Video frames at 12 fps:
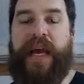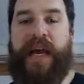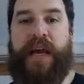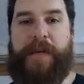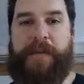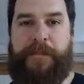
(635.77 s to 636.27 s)

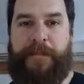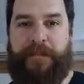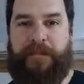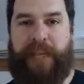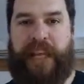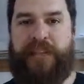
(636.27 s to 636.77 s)

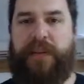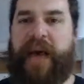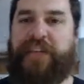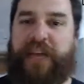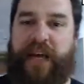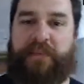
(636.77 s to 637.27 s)
So
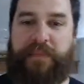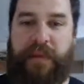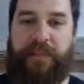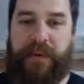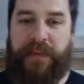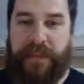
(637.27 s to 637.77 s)
actually, I'm
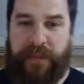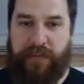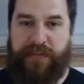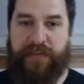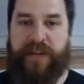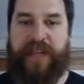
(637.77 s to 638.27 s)
going to
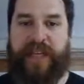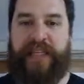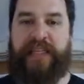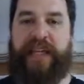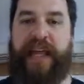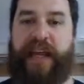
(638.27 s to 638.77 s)
refer to
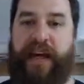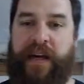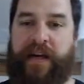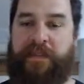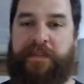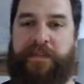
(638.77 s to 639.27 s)
these
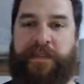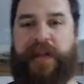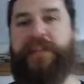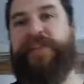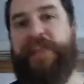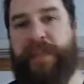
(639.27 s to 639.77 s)

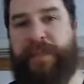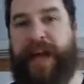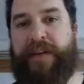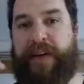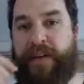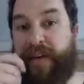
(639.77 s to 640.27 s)
as
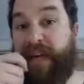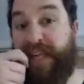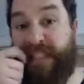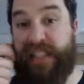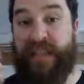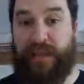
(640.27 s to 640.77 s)
background. The
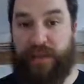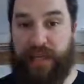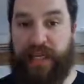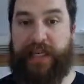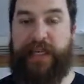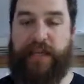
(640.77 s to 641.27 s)
Nicene
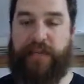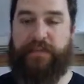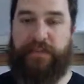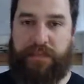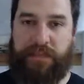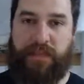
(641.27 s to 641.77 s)
Creed, the
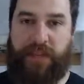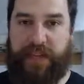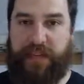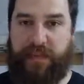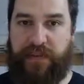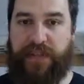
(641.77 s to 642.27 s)
Creed
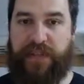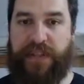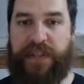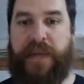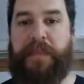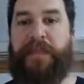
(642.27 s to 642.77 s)
of
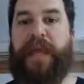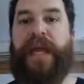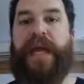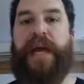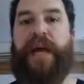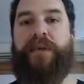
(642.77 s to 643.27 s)
Christians,
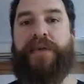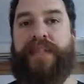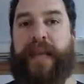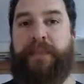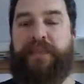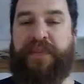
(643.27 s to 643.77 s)
was
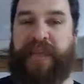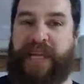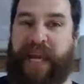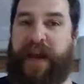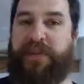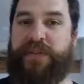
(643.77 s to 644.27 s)
named for the
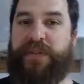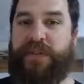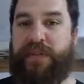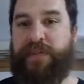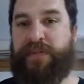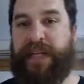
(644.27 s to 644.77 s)
council
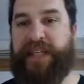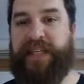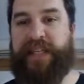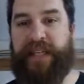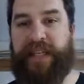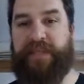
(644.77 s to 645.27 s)
that took place in the
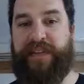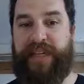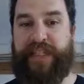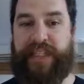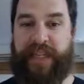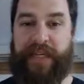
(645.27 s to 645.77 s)
city of
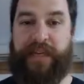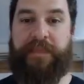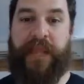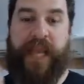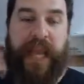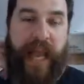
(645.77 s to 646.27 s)
Nicaea.
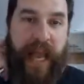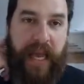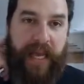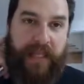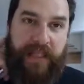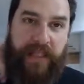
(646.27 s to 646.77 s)

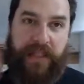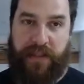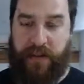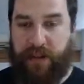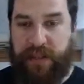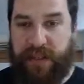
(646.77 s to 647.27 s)
And since,
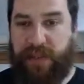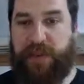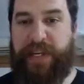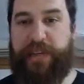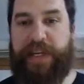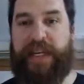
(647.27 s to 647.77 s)
according to
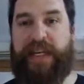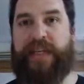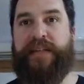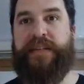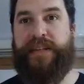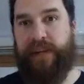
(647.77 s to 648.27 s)

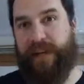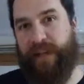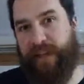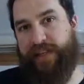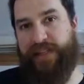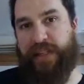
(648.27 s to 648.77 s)
Wikipedia,
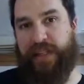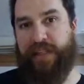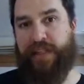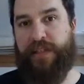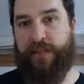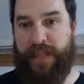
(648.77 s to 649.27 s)
Sargon lives
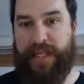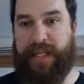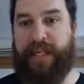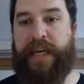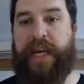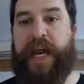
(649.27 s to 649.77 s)
in
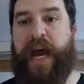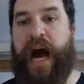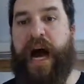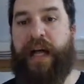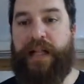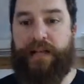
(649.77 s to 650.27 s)
Swindon,
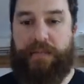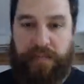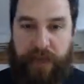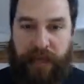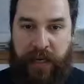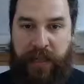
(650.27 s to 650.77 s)
I'll
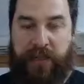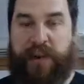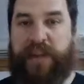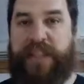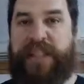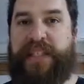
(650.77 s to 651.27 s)

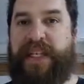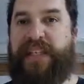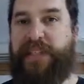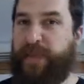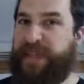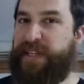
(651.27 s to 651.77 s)
call this the
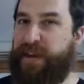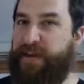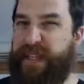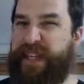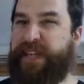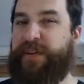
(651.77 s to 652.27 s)

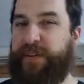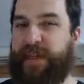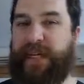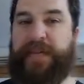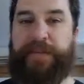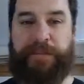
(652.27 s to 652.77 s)
Swindonian
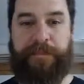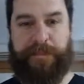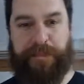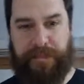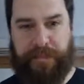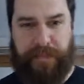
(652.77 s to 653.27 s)
Creed
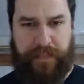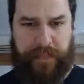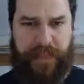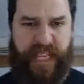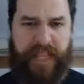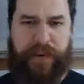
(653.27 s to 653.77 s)

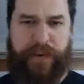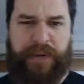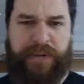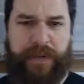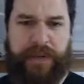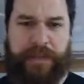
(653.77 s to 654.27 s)
going
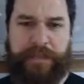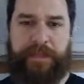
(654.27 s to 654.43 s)
forward.